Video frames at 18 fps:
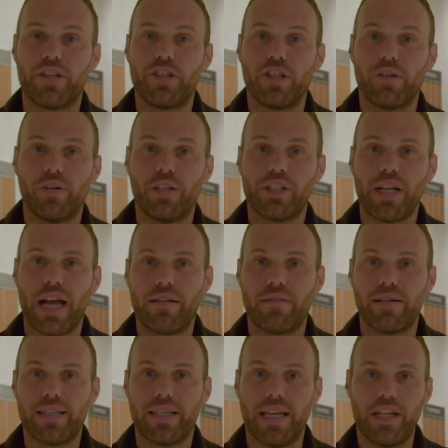to Jewish
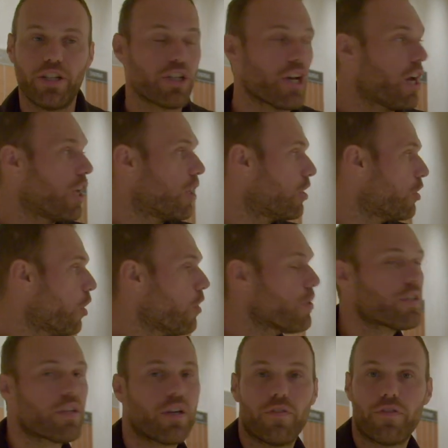heritage, a
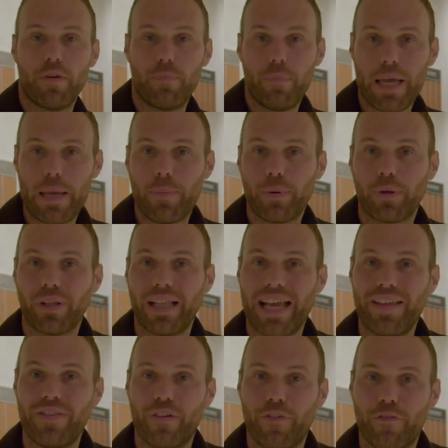lot of the people
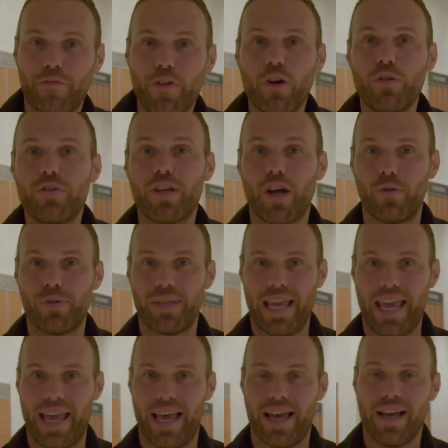in the photos
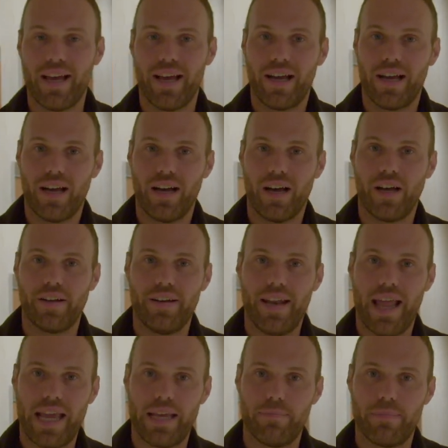here are
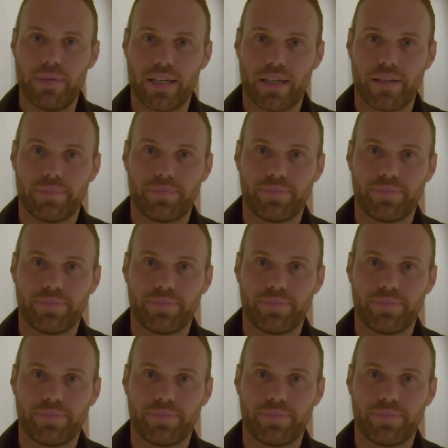unnamed.